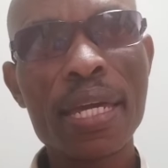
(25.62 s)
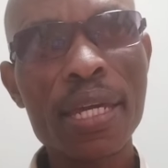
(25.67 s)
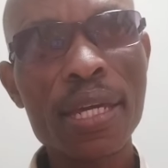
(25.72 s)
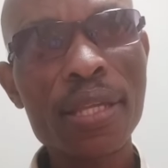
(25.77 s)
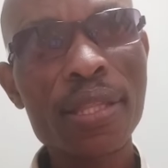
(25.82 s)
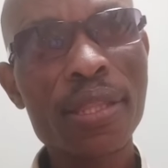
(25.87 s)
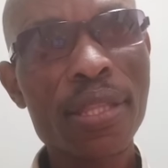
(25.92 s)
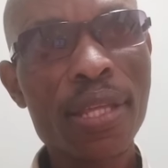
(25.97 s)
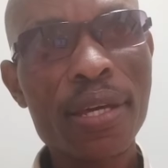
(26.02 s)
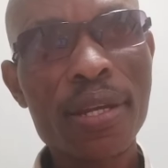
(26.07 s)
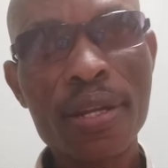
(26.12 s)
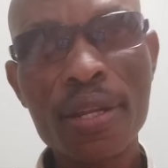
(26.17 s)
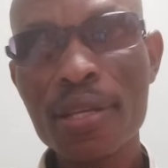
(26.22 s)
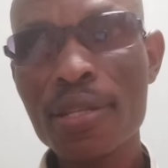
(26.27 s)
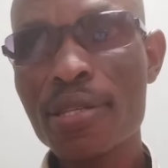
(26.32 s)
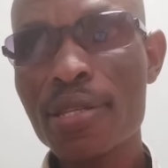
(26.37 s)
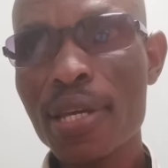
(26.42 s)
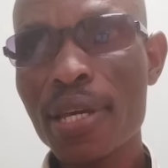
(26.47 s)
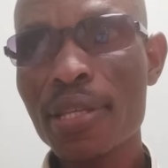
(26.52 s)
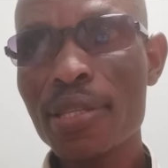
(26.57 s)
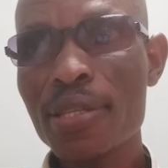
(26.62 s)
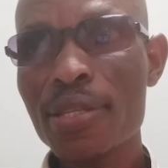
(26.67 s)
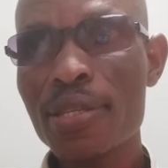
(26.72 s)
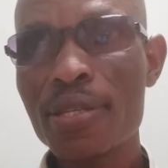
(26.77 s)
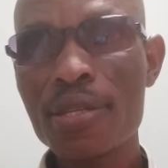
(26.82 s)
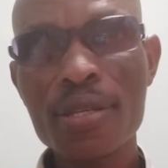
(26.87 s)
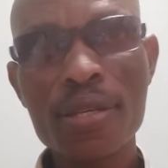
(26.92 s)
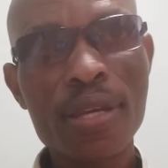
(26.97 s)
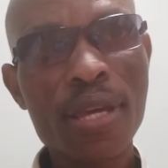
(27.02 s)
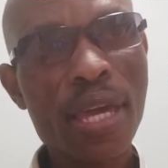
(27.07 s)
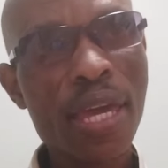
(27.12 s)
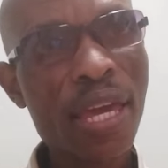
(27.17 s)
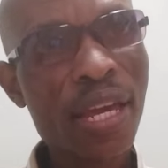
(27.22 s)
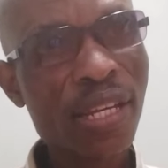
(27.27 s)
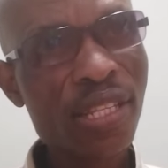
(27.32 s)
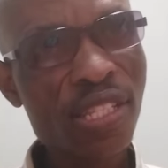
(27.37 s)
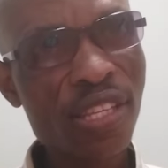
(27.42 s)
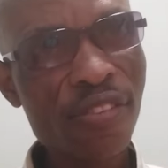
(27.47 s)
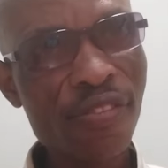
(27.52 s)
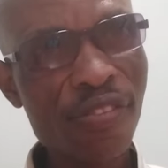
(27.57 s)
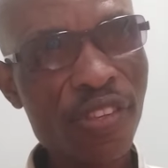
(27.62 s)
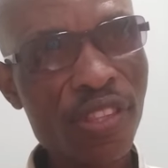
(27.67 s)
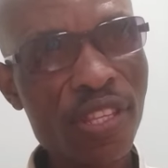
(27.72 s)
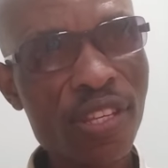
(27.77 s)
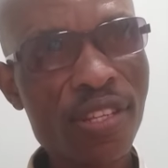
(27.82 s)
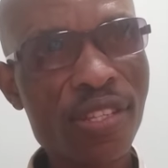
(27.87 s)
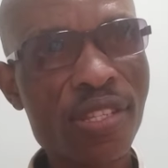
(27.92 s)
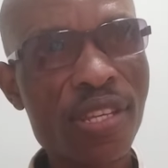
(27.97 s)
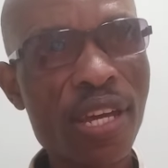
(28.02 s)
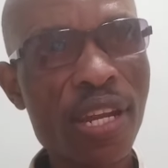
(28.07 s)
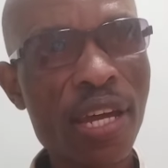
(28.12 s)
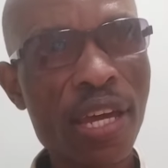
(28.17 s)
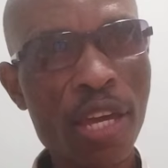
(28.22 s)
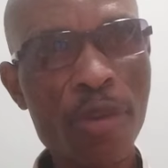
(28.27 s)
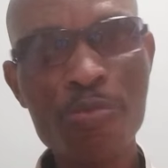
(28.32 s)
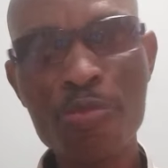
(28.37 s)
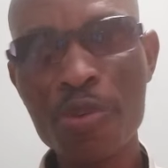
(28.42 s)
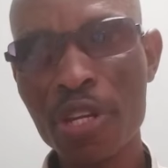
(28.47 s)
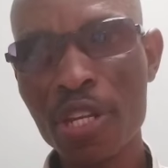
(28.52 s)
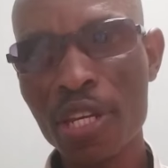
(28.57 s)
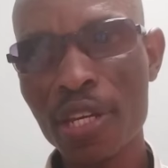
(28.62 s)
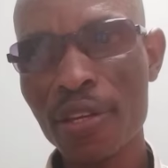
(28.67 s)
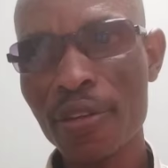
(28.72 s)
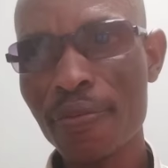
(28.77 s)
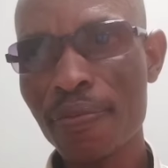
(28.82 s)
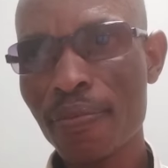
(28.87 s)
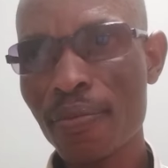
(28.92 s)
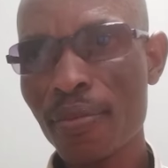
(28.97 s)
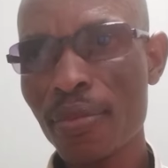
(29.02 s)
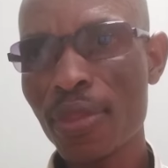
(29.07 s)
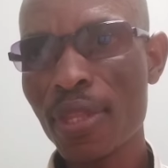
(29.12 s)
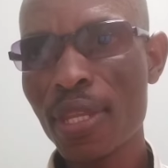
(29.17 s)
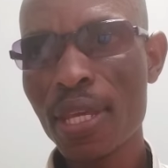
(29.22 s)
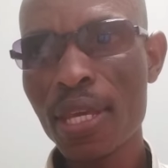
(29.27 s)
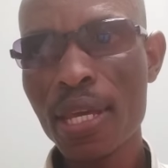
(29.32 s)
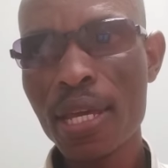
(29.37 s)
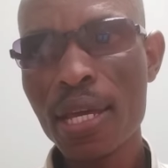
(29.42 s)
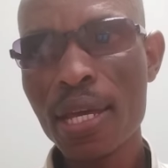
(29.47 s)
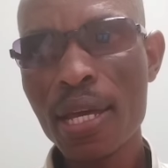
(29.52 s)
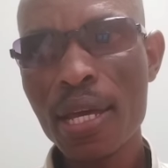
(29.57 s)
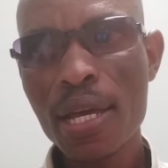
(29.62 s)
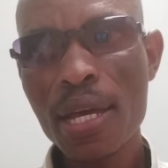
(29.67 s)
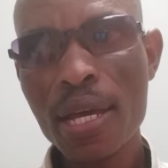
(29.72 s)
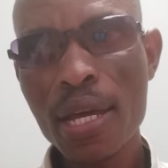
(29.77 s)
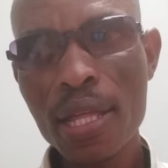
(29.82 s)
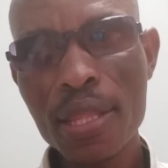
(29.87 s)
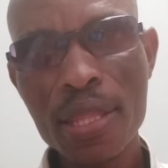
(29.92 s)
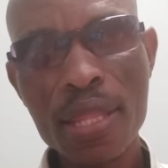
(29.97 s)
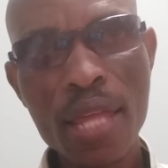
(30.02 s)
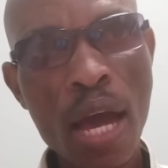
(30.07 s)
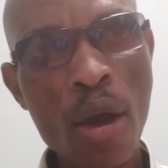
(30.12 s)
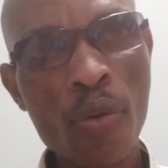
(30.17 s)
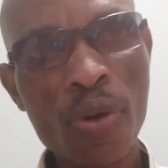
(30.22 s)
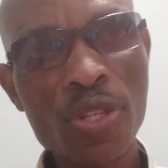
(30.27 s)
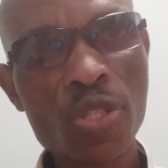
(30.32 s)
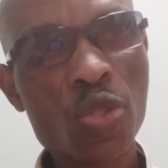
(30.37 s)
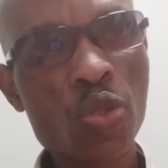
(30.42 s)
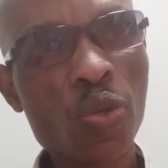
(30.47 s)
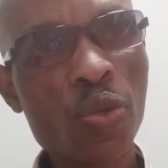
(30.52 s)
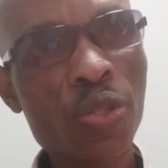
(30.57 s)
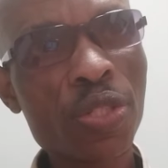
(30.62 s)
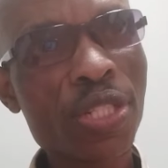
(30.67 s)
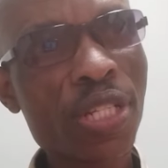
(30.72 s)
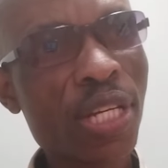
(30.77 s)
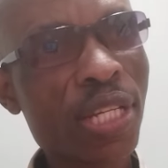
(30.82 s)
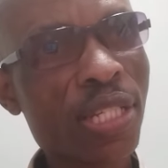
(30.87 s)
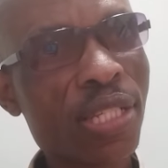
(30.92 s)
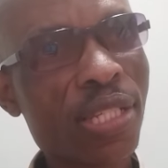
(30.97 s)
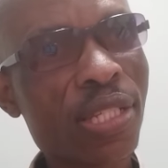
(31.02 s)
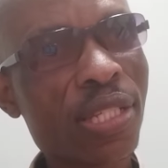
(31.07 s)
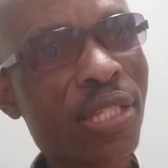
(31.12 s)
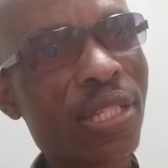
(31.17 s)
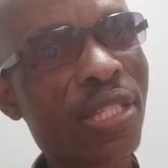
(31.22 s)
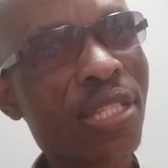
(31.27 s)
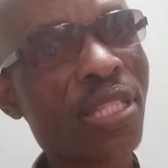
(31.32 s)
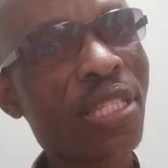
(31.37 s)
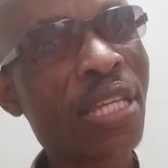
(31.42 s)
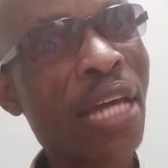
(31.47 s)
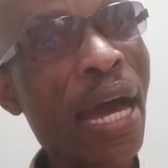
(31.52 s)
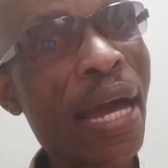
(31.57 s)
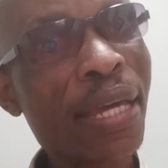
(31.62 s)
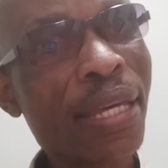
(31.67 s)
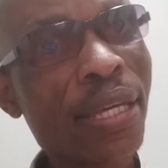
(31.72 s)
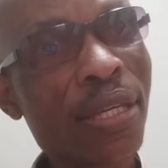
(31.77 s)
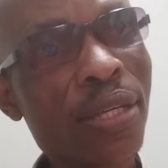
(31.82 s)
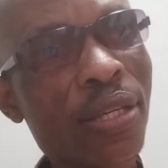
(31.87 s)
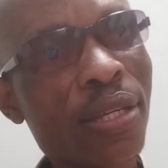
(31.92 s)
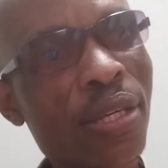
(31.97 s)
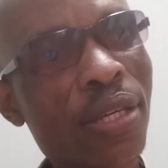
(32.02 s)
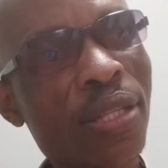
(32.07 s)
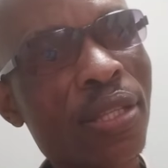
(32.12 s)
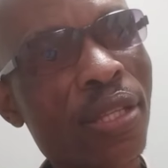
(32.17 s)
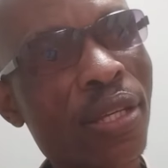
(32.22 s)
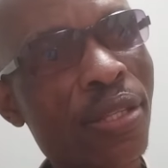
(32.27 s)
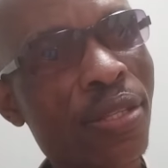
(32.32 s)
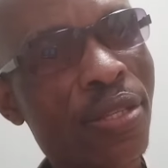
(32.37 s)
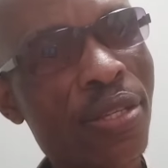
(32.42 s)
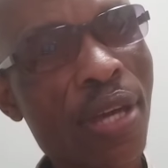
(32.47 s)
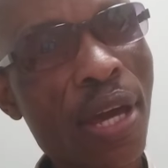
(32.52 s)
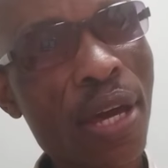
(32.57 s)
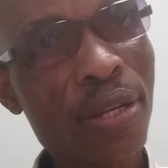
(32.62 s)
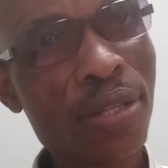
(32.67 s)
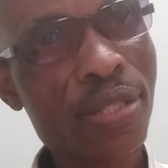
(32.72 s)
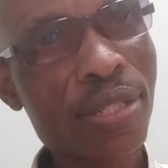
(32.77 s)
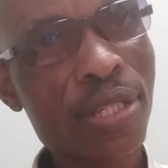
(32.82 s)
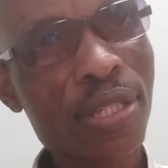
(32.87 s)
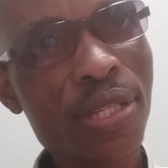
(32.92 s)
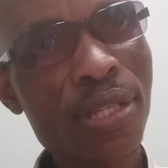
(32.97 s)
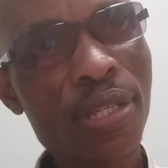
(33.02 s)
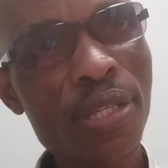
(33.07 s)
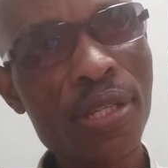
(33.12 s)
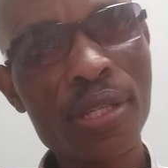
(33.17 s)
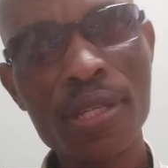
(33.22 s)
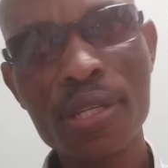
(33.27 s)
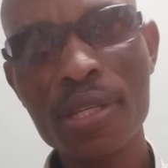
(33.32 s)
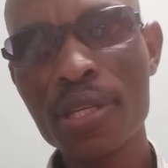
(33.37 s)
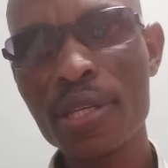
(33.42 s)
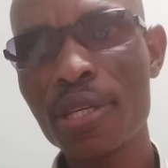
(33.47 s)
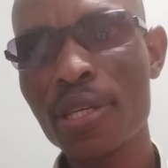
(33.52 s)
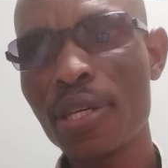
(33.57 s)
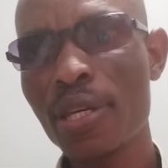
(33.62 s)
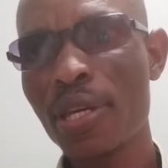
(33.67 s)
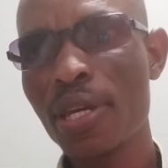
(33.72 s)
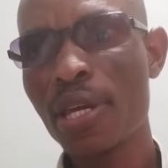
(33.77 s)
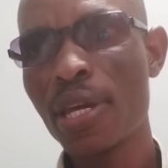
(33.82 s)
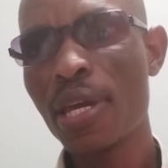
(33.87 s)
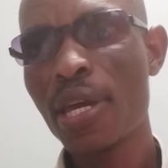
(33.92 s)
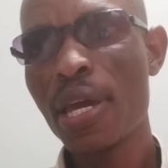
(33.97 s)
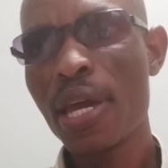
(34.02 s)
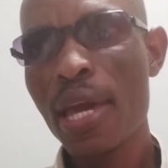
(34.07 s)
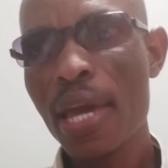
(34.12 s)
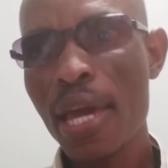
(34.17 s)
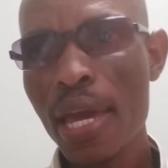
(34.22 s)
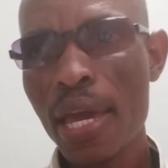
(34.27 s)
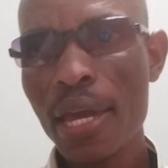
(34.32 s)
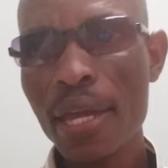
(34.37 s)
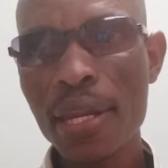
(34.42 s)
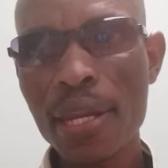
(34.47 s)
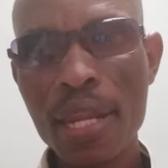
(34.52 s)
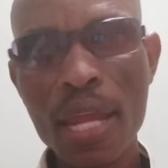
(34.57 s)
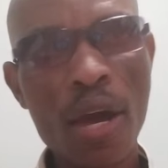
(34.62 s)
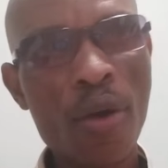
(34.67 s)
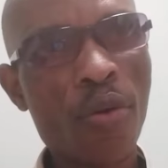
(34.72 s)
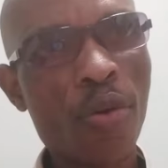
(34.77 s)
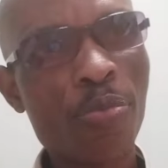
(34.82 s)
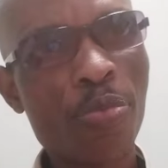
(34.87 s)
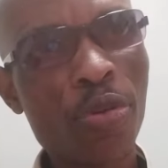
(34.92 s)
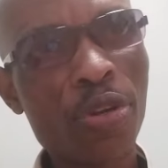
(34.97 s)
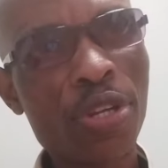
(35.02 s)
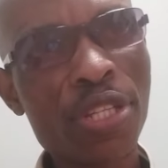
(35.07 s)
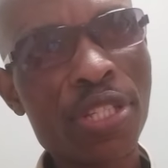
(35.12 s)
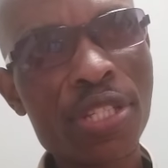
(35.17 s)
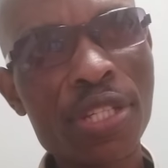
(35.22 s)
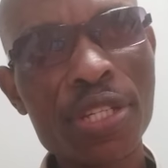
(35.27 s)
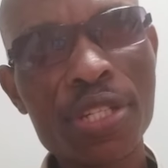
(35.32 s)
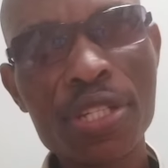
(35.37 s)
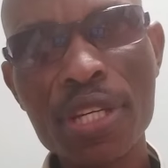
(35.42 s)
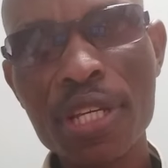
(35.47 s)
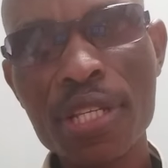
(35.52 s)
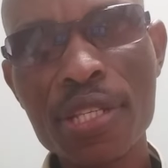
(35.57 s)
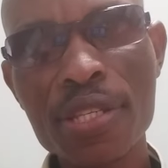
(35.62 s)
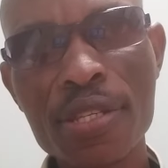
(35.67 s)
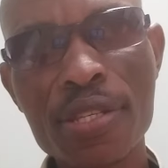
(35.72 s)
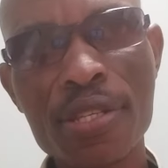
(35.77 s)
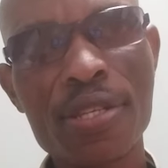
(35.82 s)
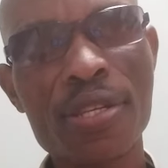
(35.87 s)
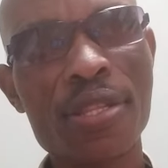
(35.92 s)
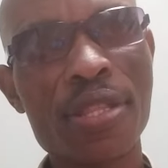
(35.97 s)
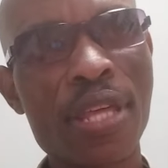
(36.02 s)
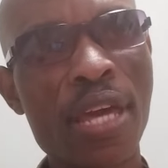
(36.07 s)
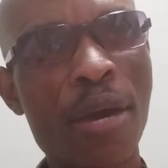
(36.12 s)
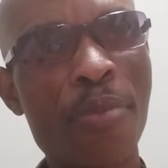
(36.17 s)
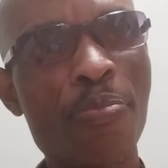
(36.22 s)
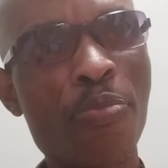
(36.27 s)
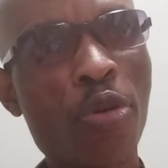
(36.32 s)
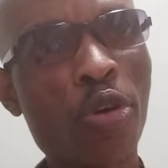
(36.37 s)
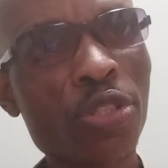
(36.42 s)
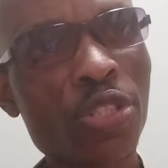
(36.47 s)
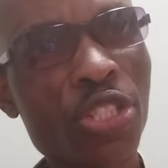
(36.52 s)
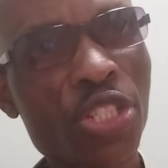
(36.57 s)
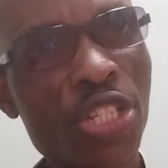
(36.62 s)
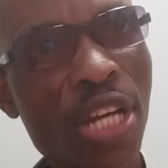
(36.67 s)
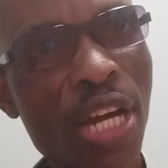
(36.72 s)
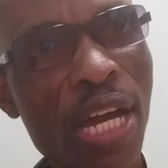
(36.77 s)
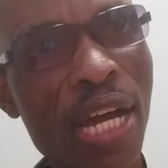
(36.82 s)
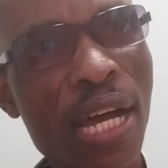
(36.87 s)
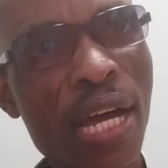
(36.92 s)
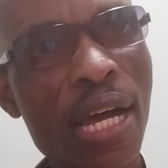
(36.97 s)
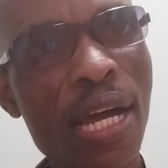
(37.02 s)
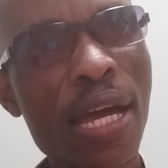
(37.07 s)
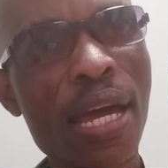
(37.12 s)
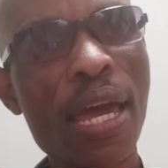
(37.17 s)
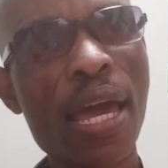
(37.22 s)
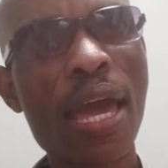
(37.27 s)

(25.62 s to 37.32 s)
In the recent activities that are happening, our soldiers dying in the DRC, and our politicians, their posture,